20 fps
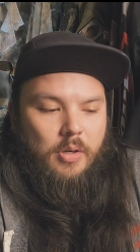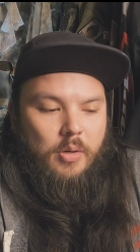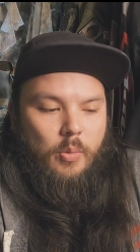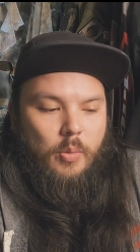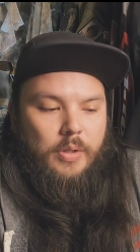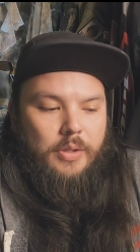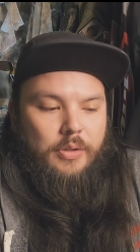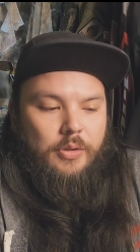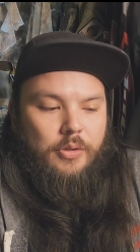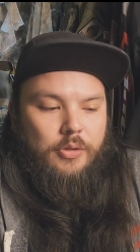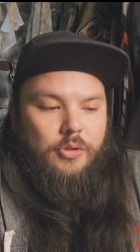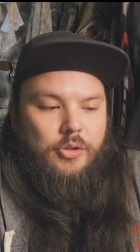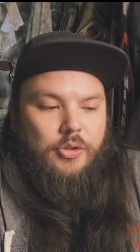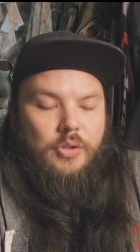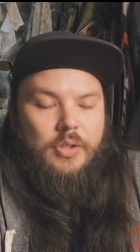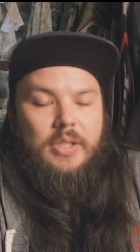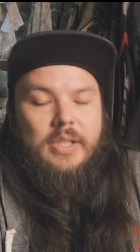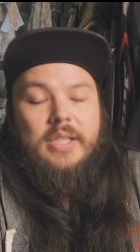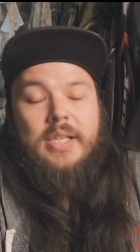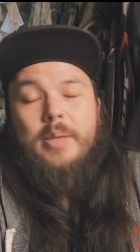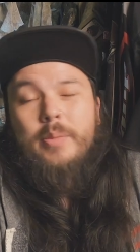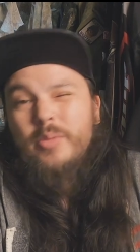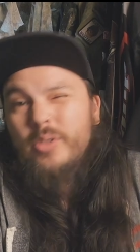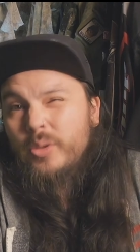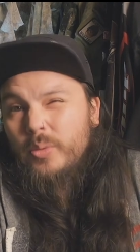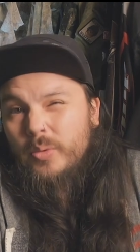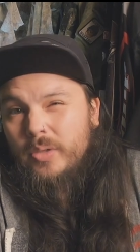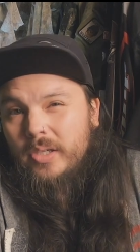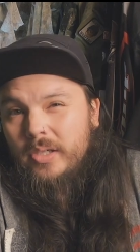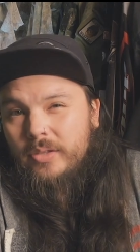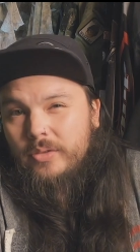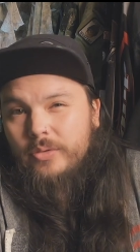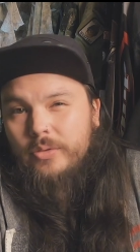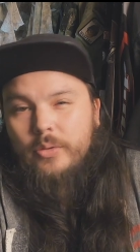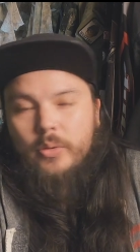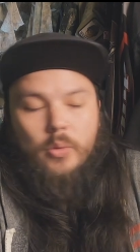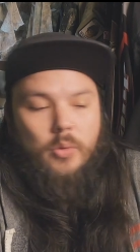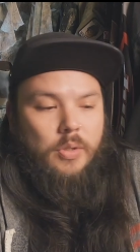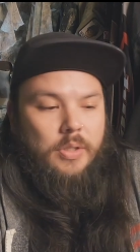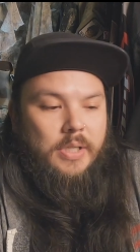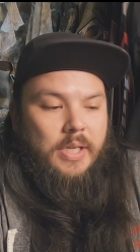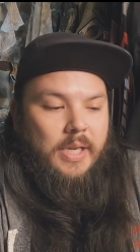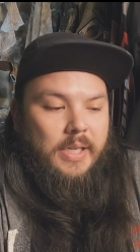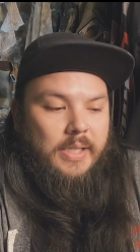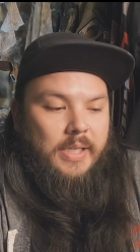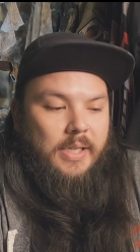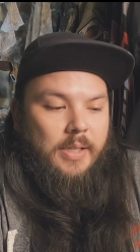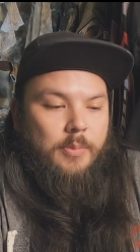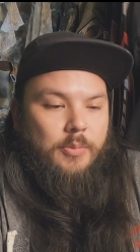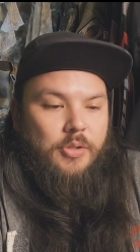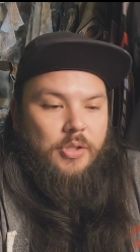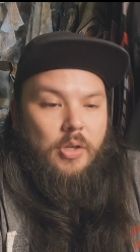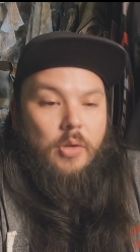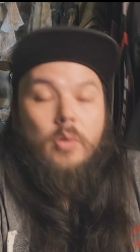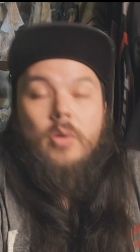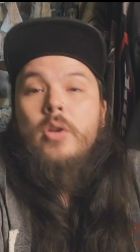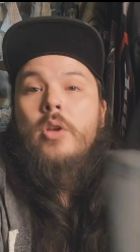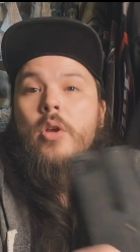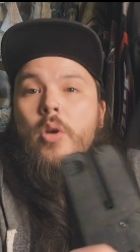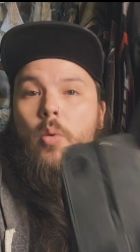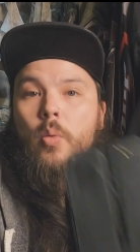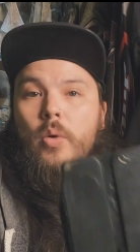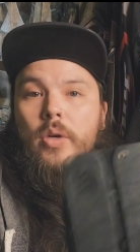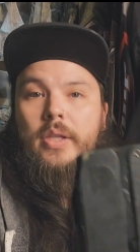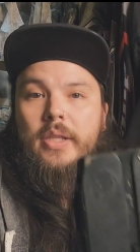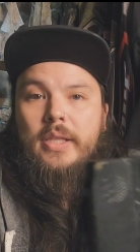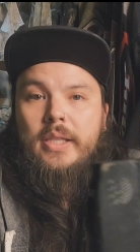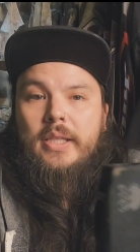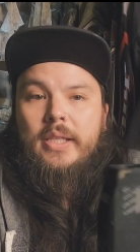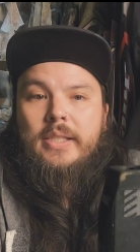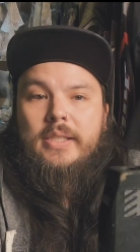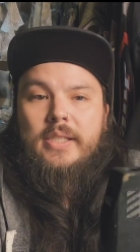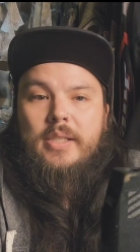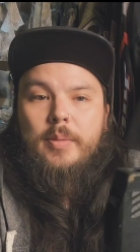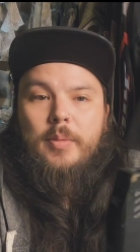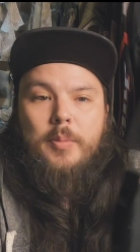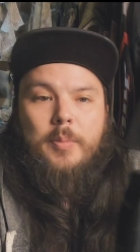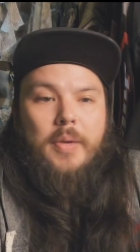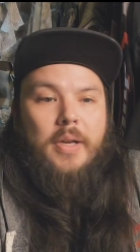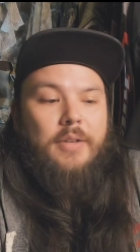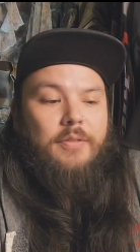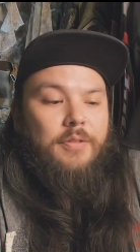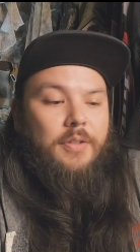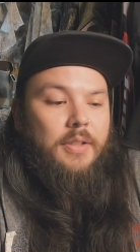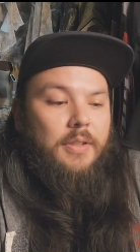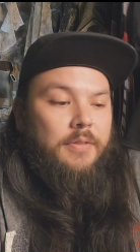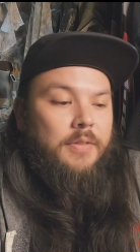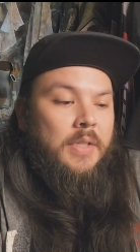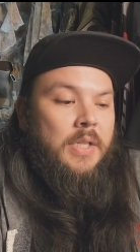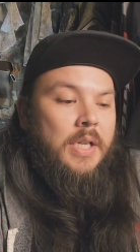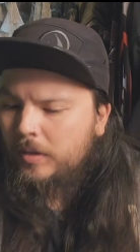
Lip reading: whether you're shooting an MG100 or a die dam. So one of the things to be mindful of.